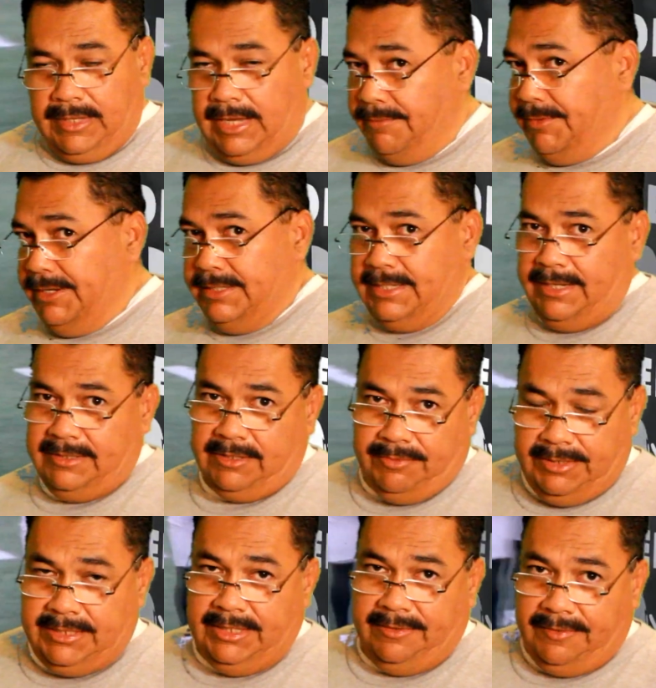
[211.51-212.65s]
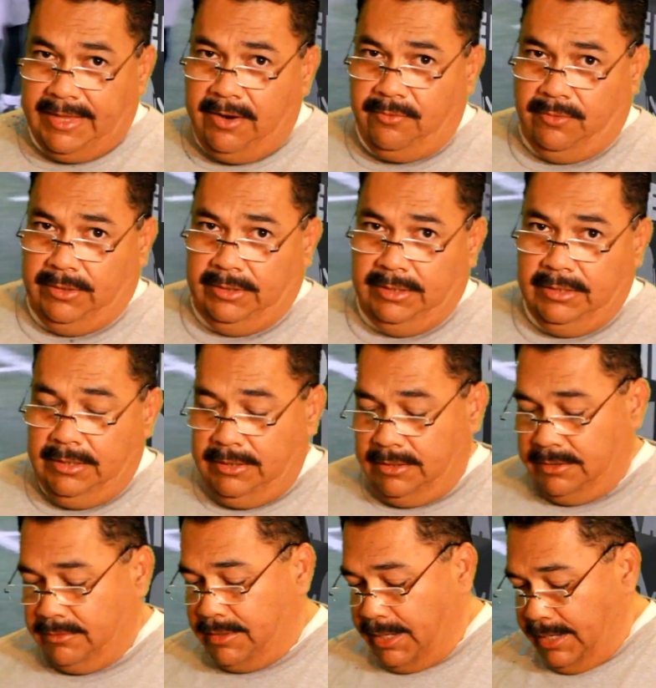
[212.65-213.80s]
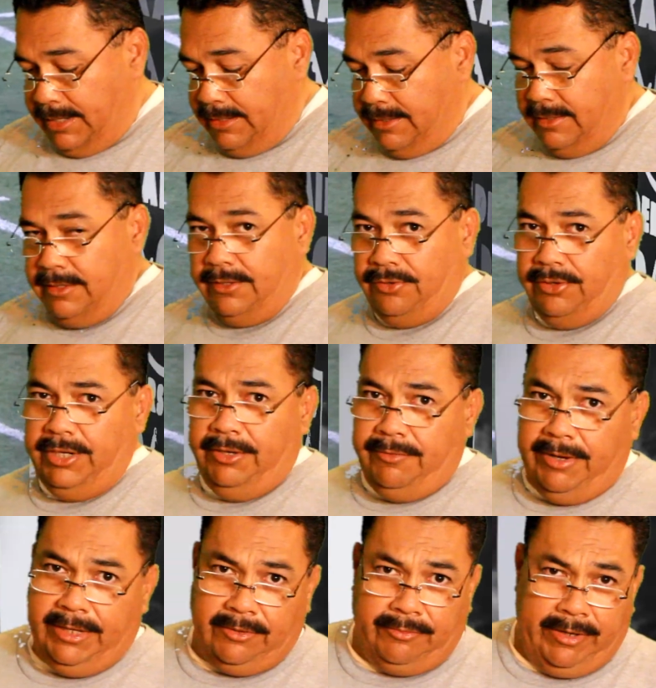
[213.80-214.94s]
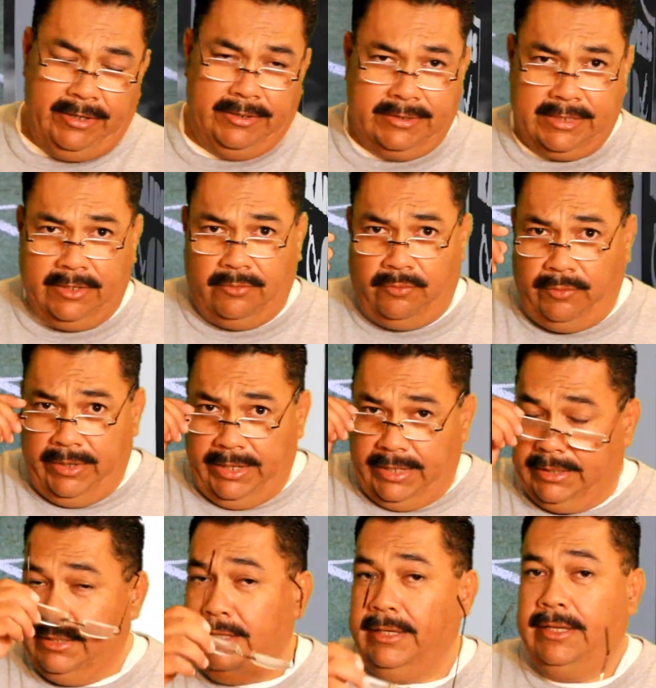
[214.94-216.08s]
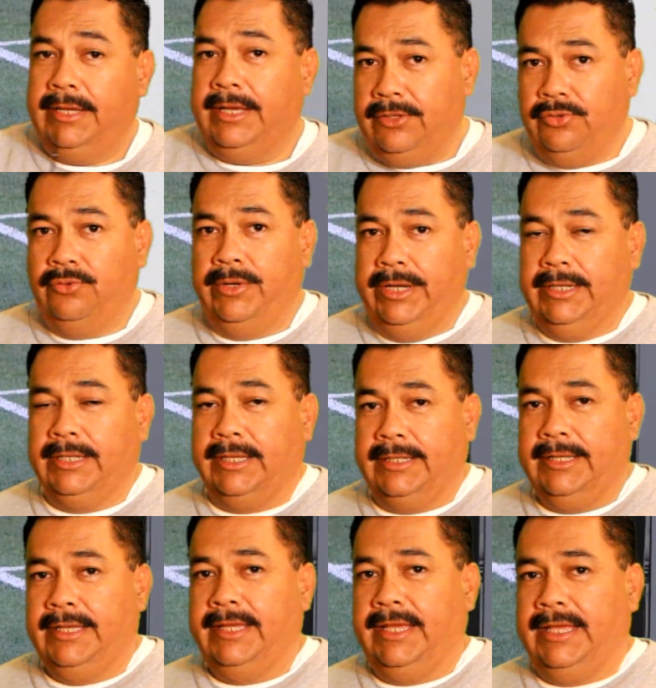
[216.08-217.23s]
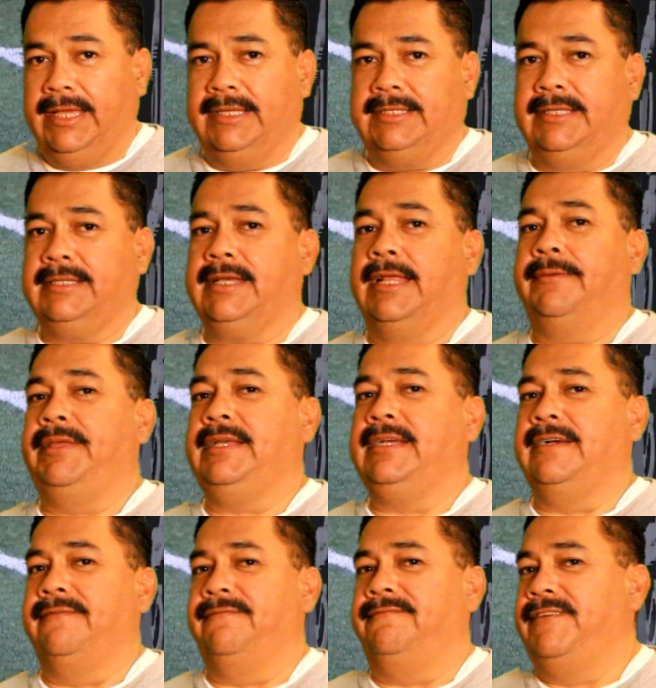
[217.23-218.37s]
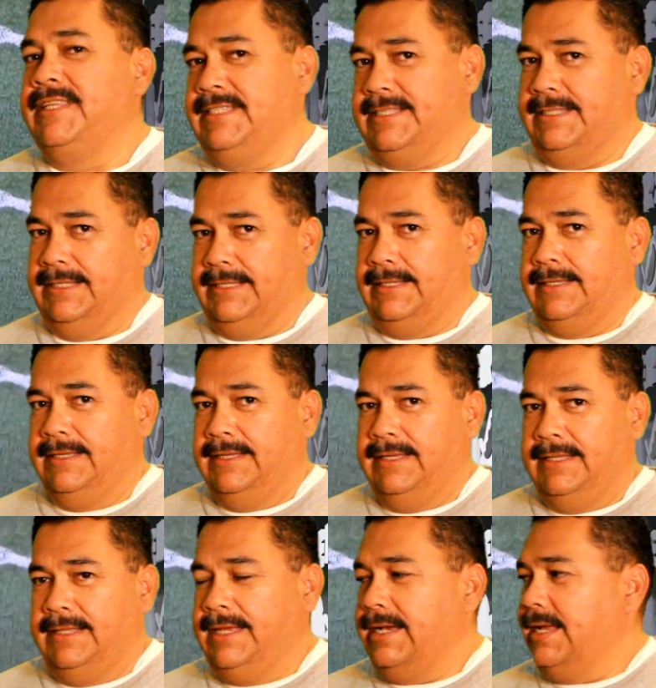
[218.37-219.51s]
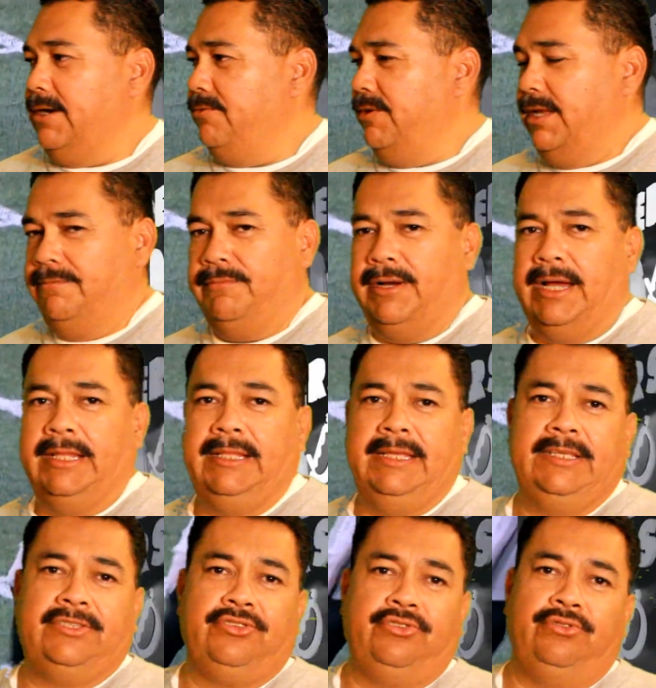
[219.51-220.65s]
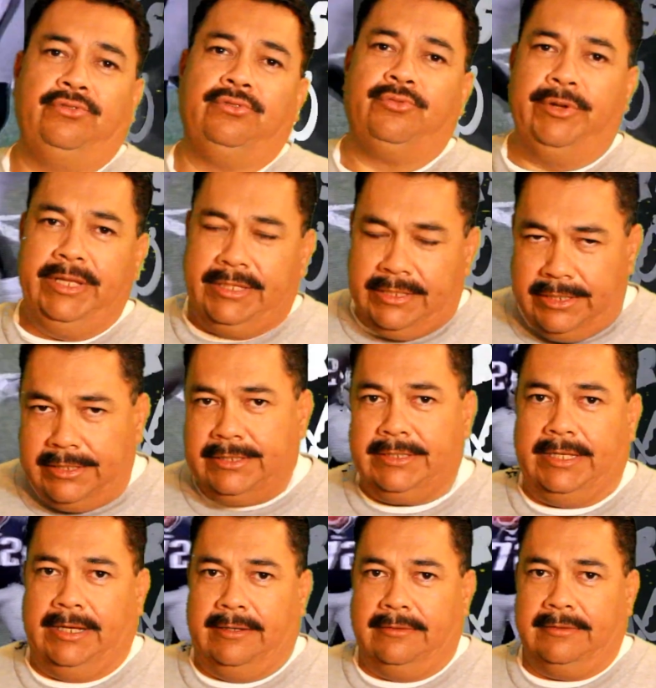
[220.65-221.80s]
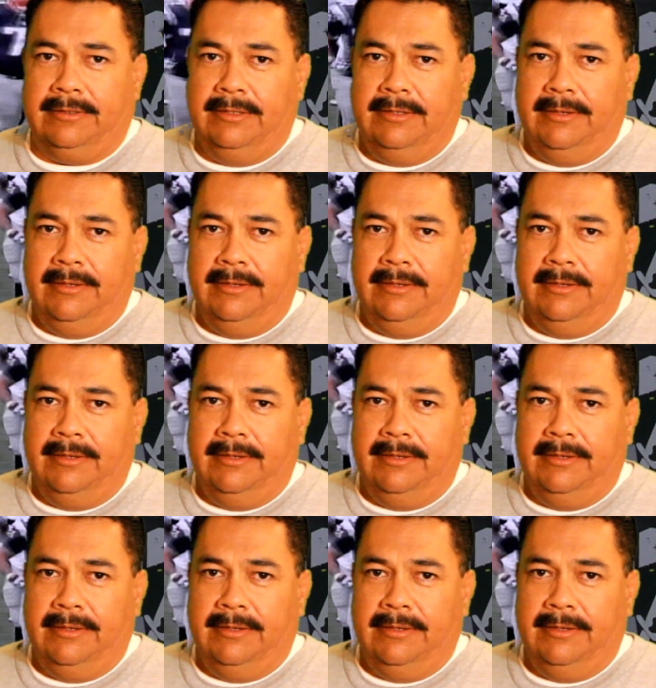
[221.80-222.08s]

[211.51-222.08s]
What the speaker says: How many times have we seen that one? Okay? The only way the Raiders are going to win in New England is it's got to be convincingly. They got to win by at least 2-3 touchdowns.